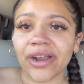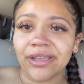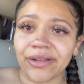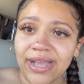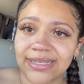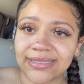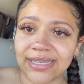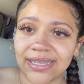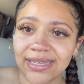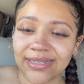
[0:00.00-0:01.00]
Alright you guys,
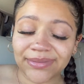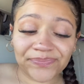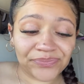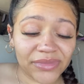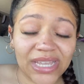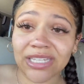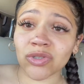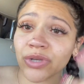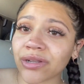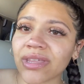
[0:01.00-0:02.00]

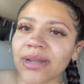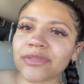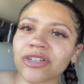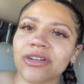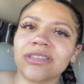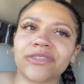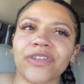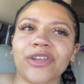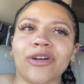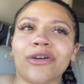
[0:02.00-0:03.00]
it's weird that I'm starting this
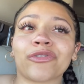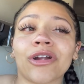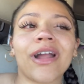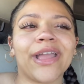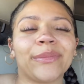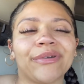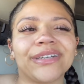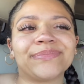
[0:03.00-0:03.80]
video off crying, but